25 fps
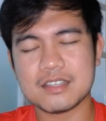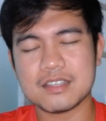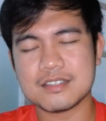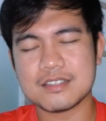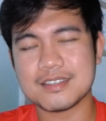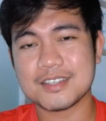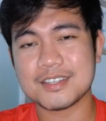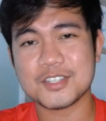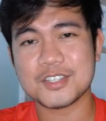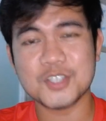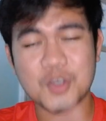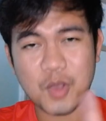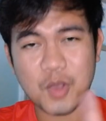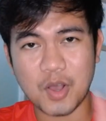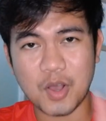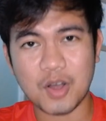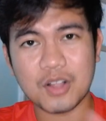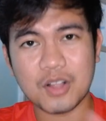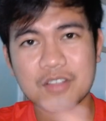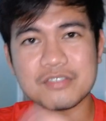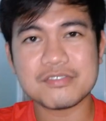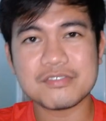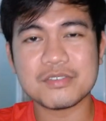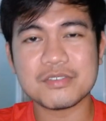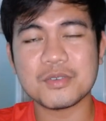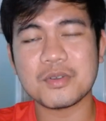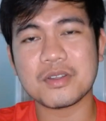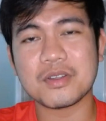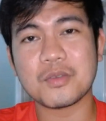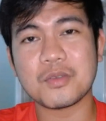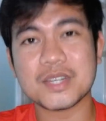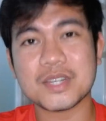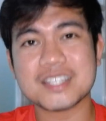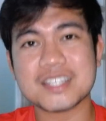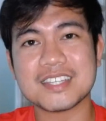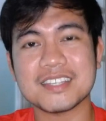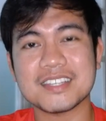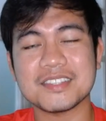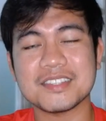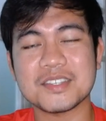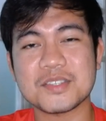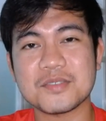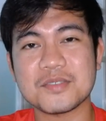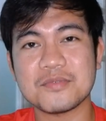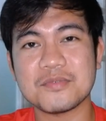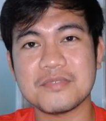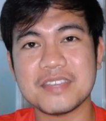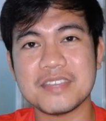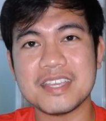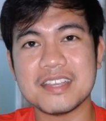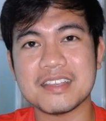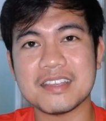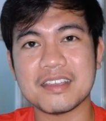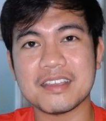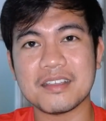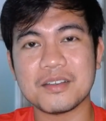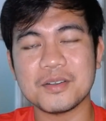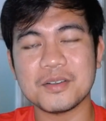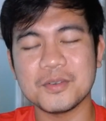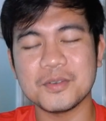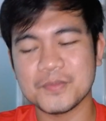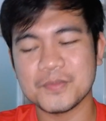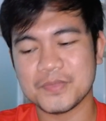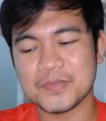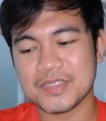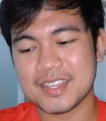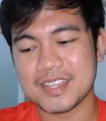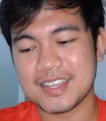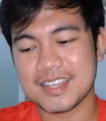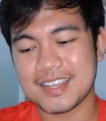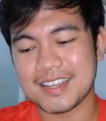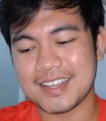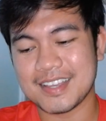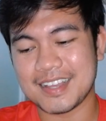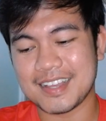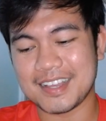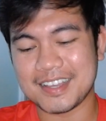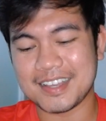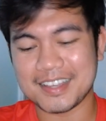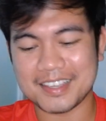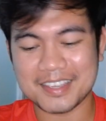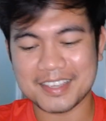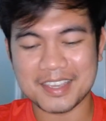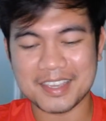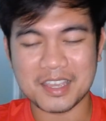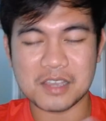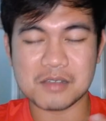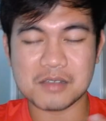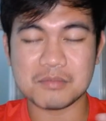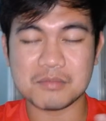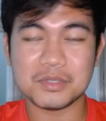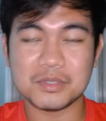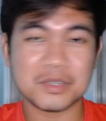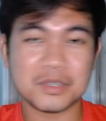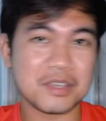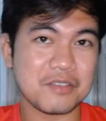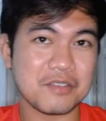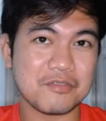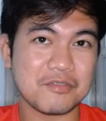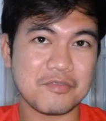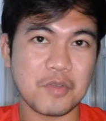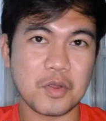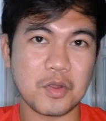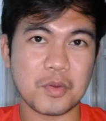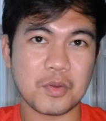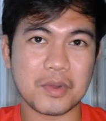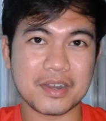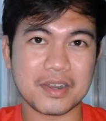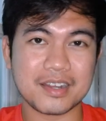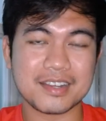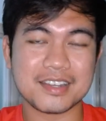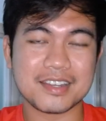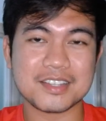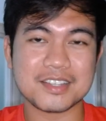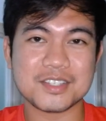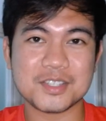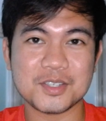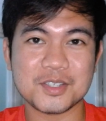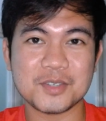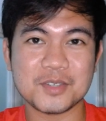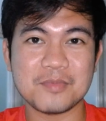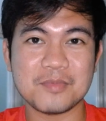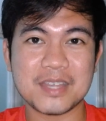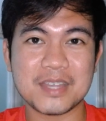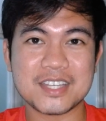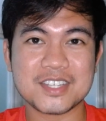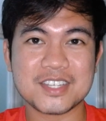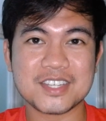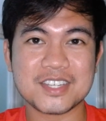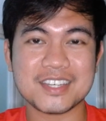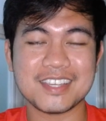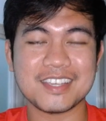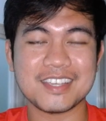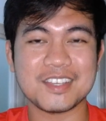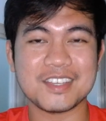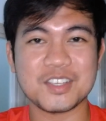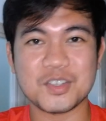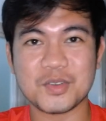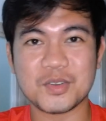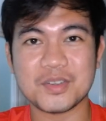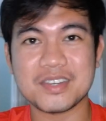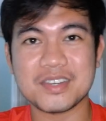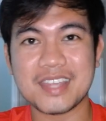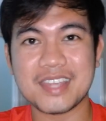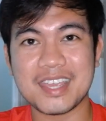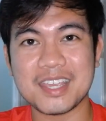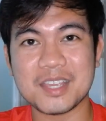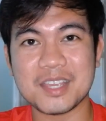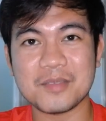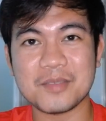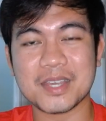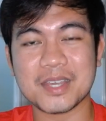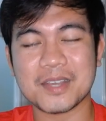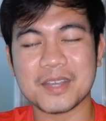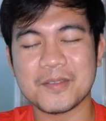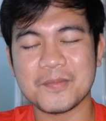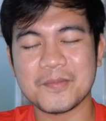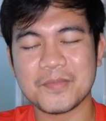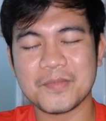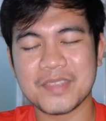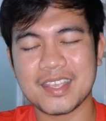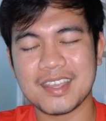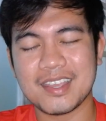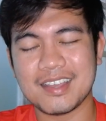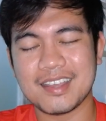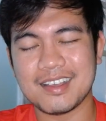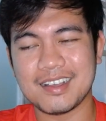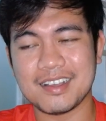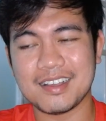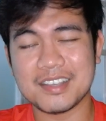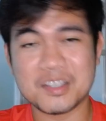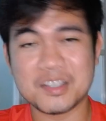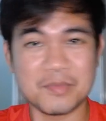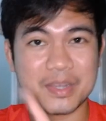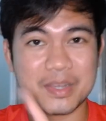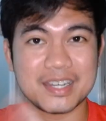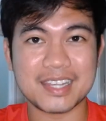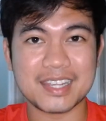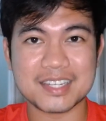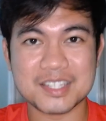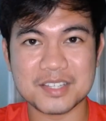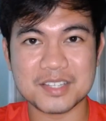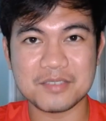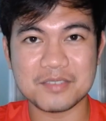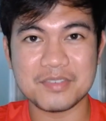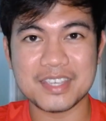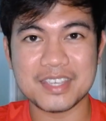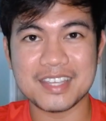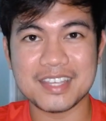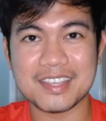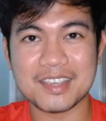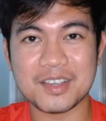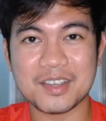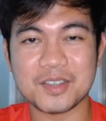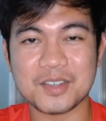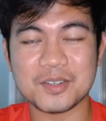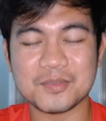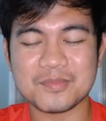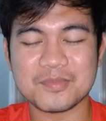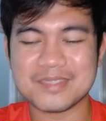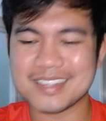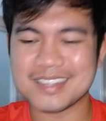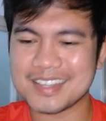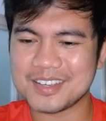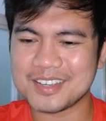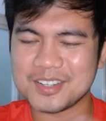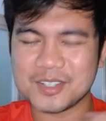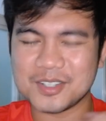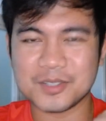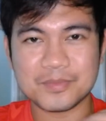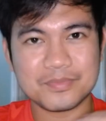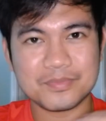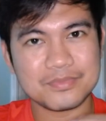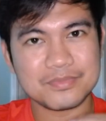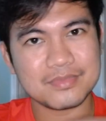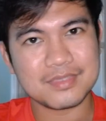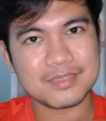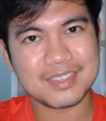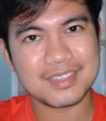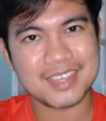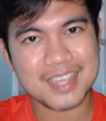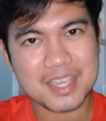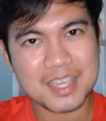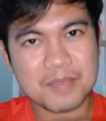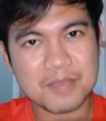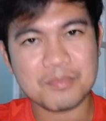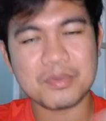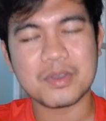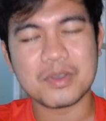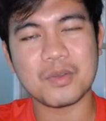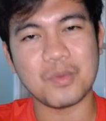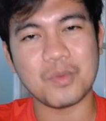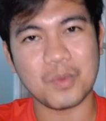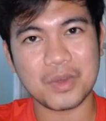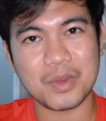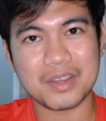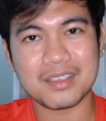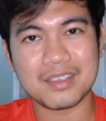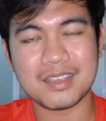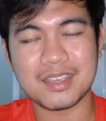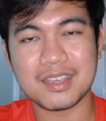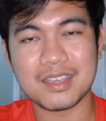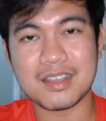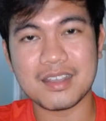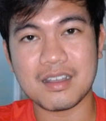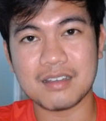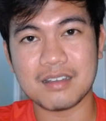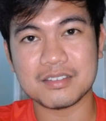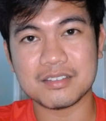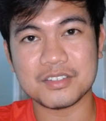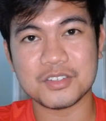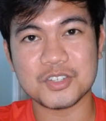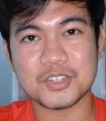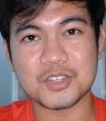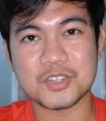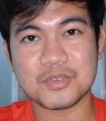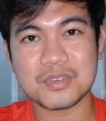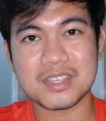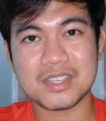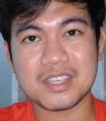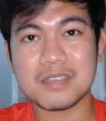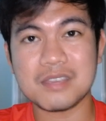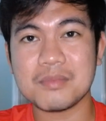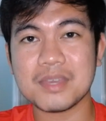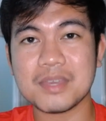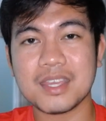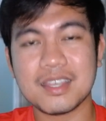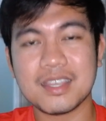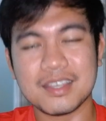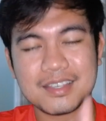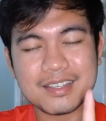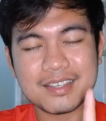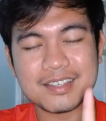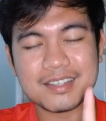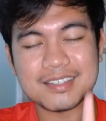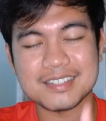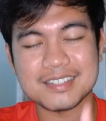And to you all who are watching this video, I am looking forward to mentioning your name uh, in my next video. So keep working on your dream,